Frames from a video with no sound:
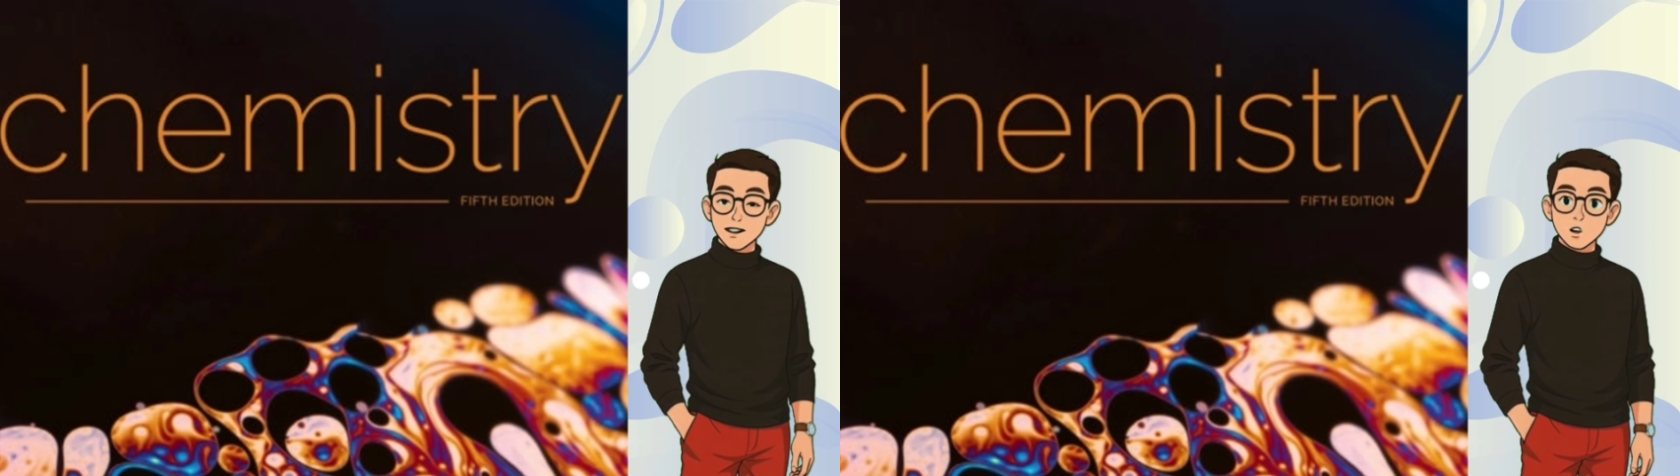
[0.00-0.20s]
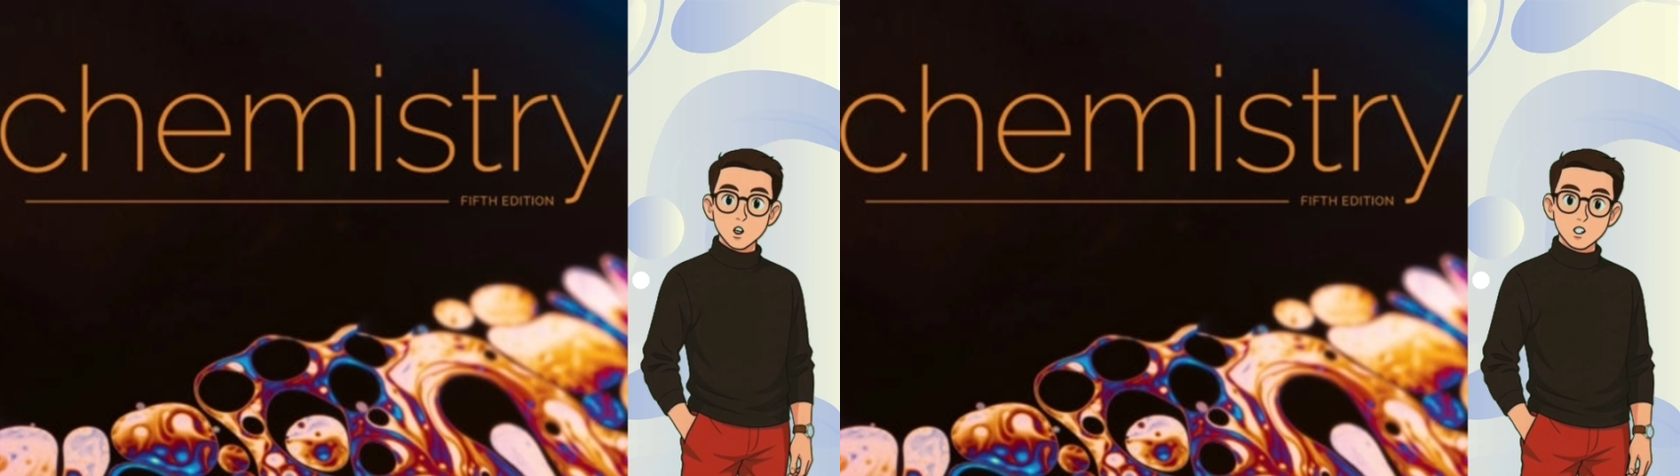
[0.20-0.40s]

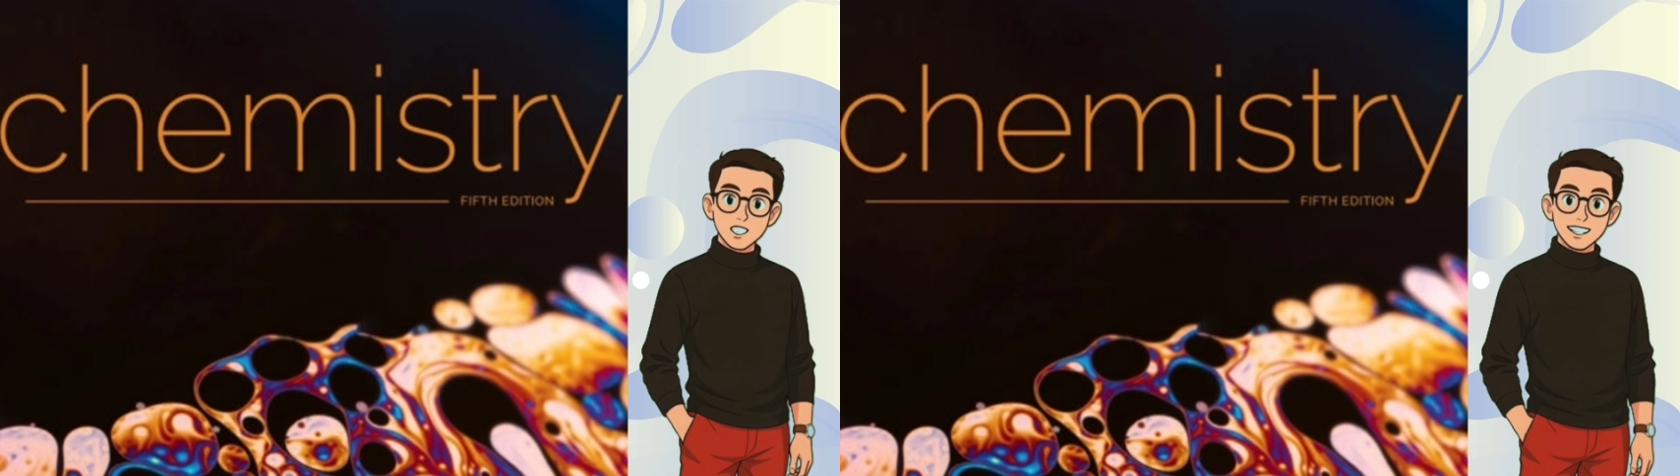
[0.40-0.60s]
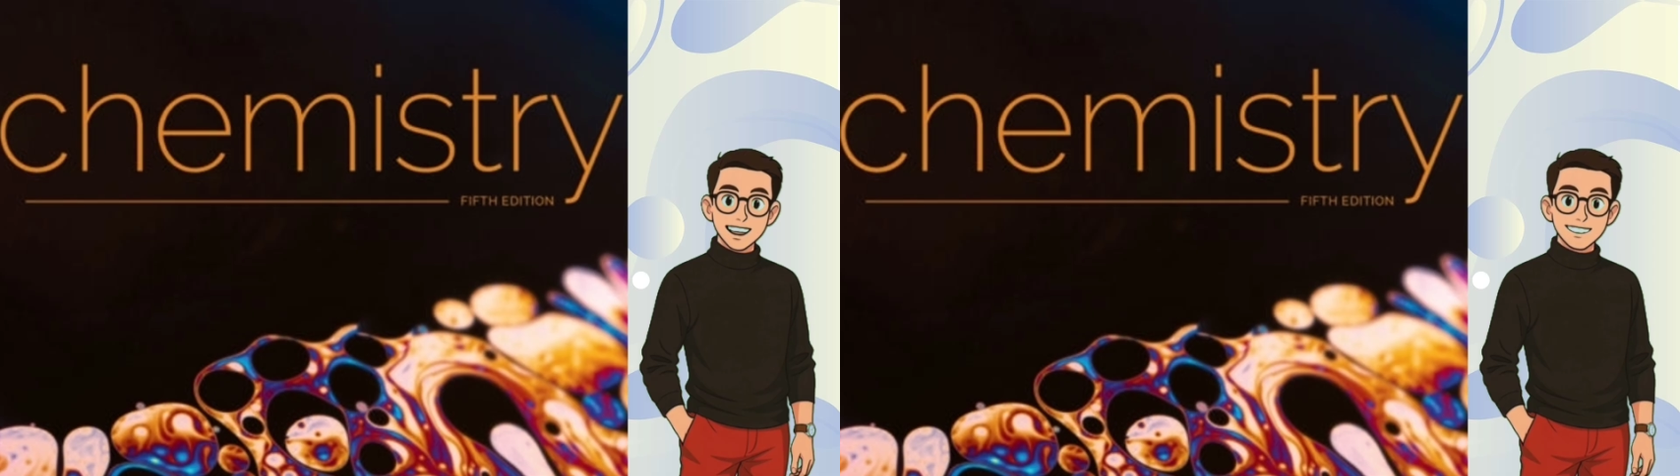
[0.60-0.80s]
has the
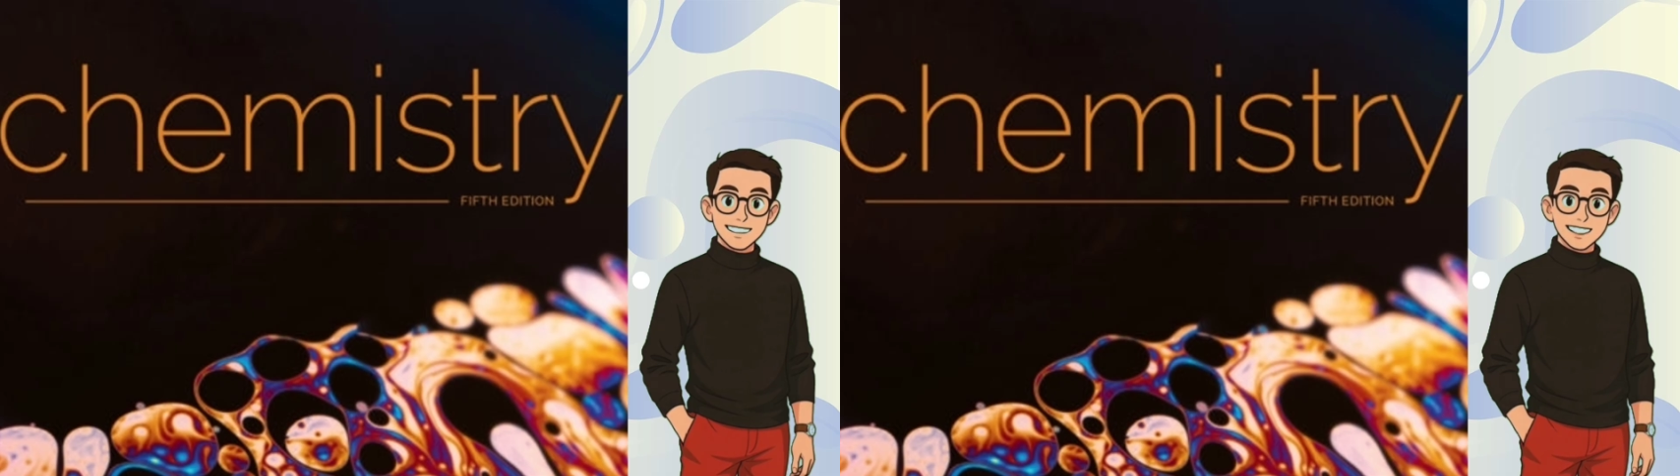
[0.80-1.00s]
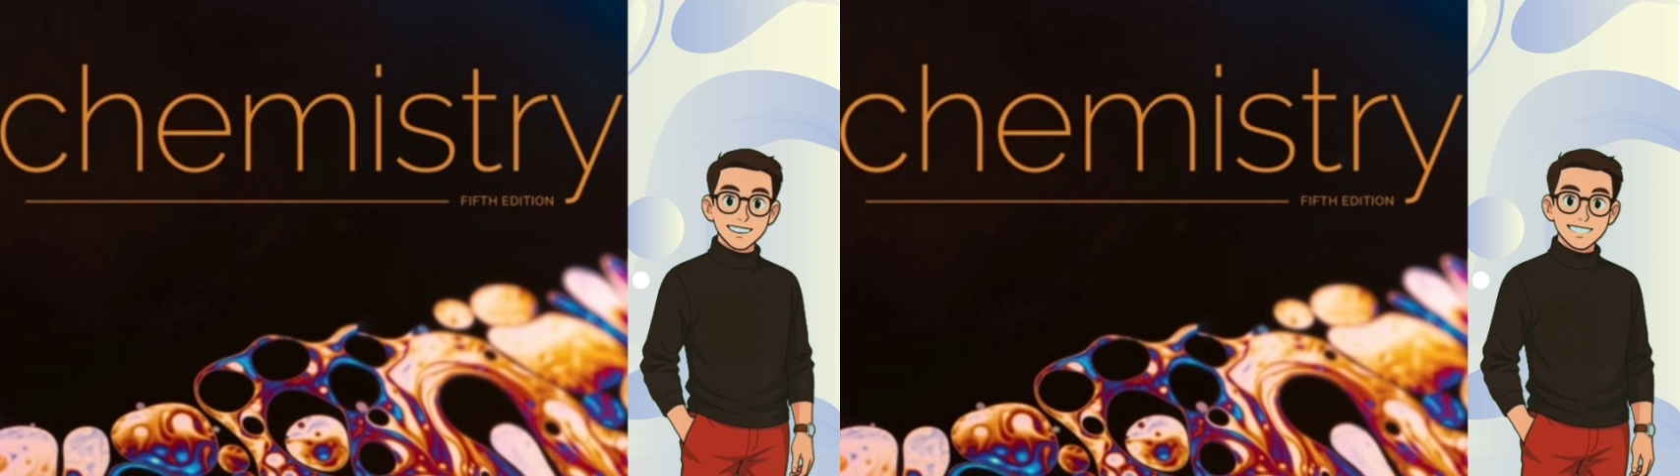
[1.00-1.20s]
least
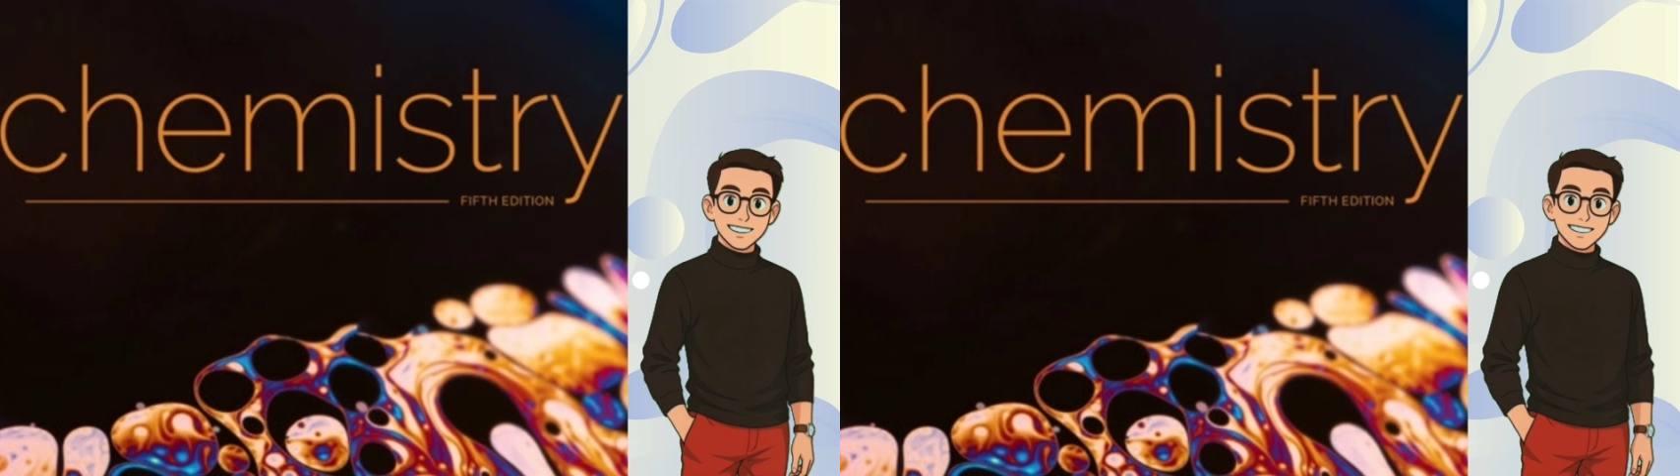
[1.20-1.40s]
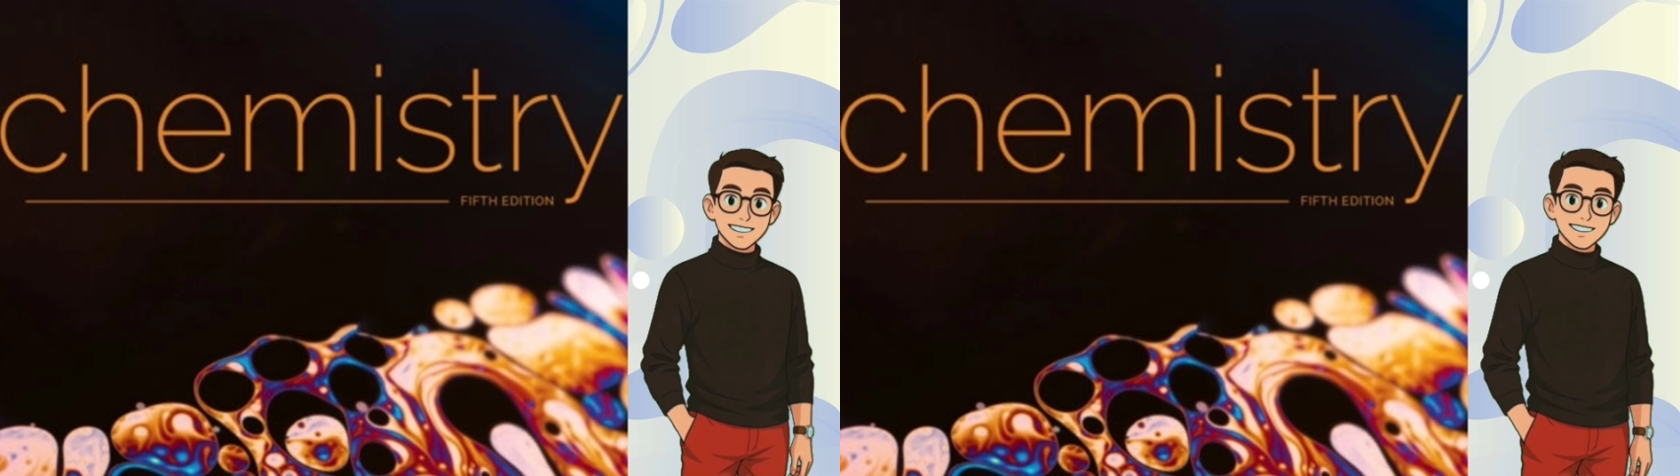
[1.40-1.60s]
energy.